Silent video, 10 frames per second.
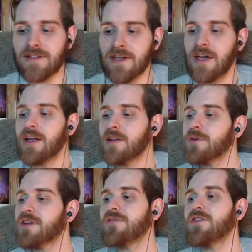Let me
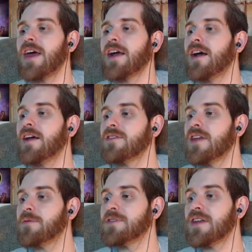give you that guy's
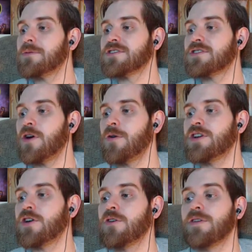name. His name is Tony
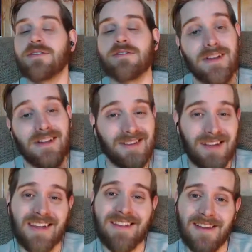Curran. I don't
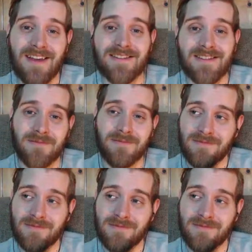like that last name.